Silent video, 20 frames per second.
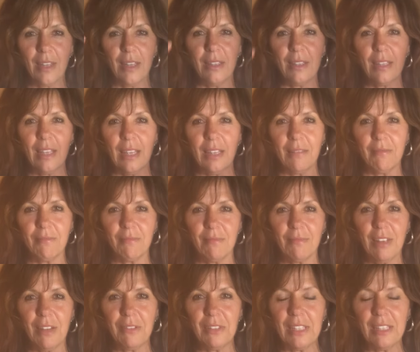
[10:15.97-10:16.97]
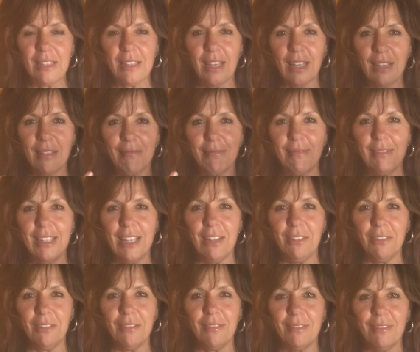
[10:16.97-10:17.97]
It's like, everything's like
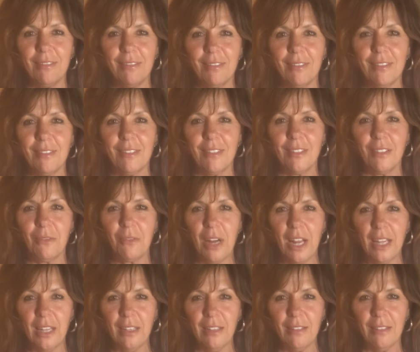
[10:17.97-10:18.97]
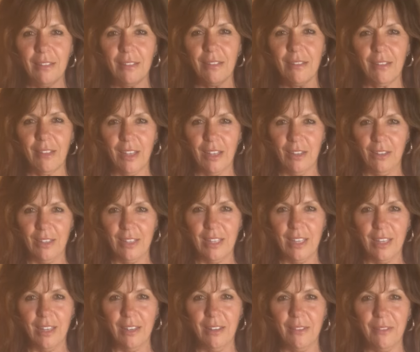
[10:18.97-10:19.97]
down. Right? Can you
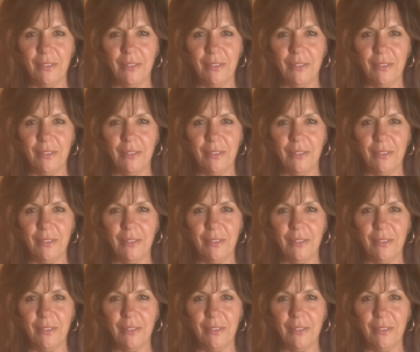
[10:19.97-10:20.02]
see?